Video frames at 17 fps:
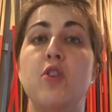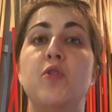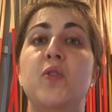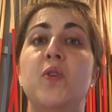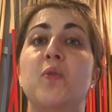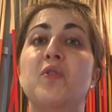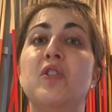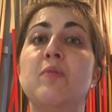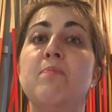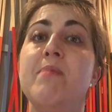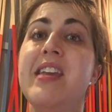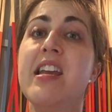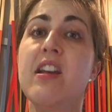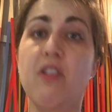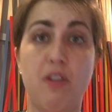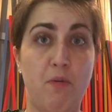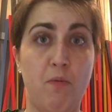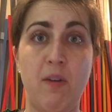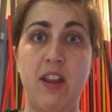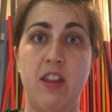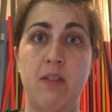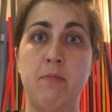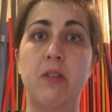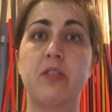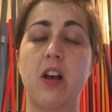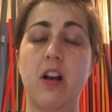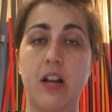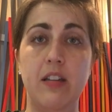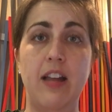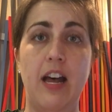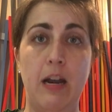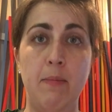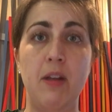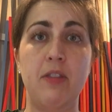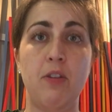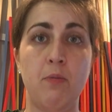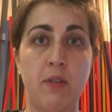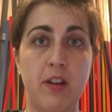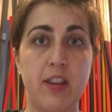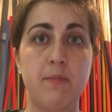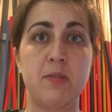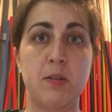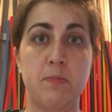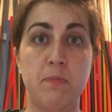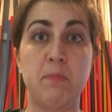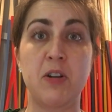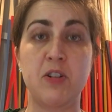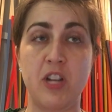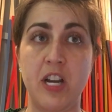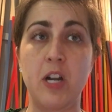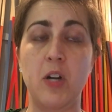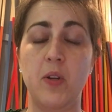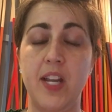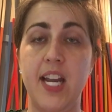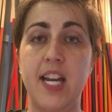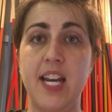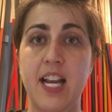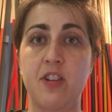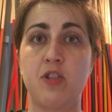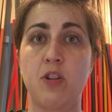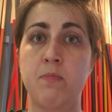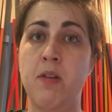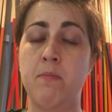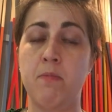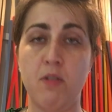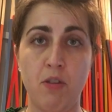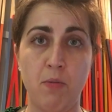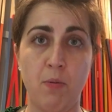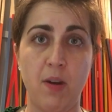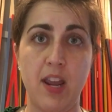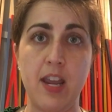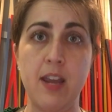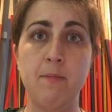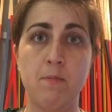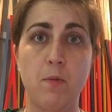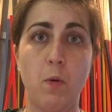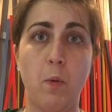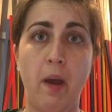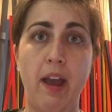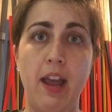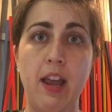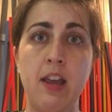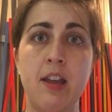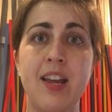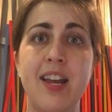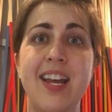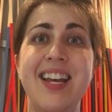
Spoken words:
So speak the rhythm. I'll talk a lot about the rhythms, particularly in excerpt number 3, okay?